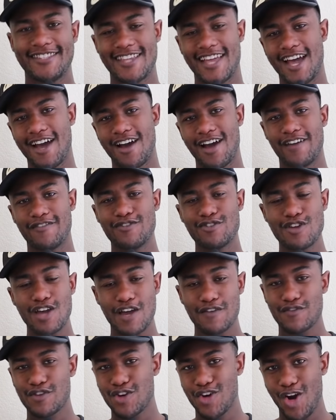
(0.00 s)
Now, have you
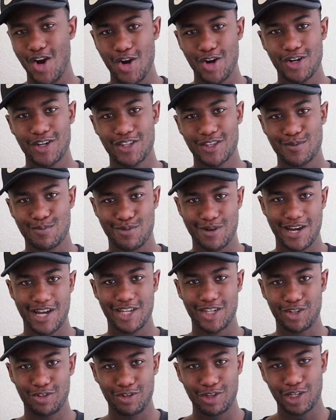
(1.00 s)
ever heard of the
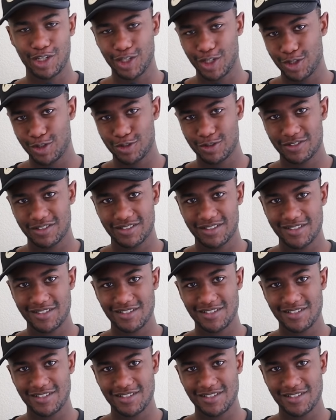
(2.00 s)
brand Uniqlo?